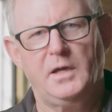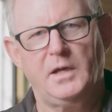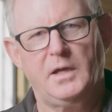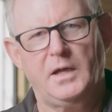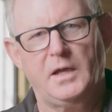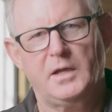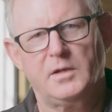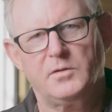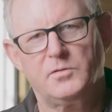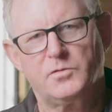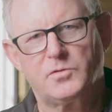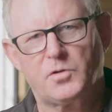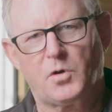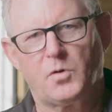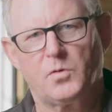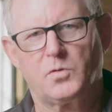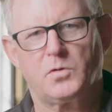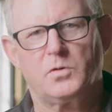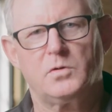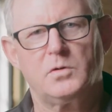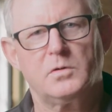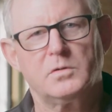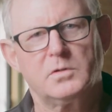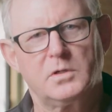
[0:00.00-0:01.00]
a
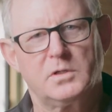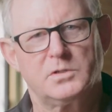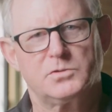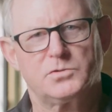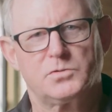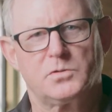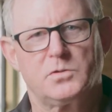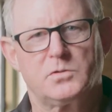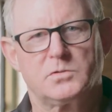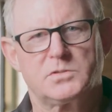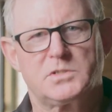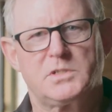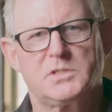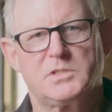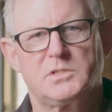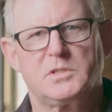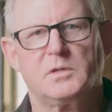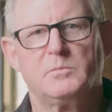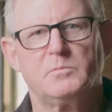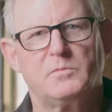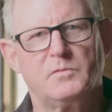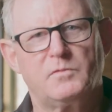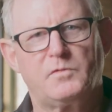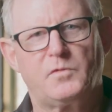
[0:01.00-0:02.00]
total control
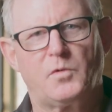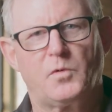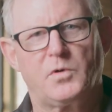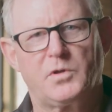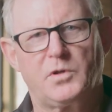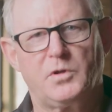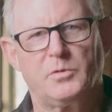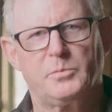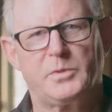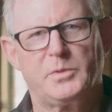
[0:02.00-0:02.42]
system for your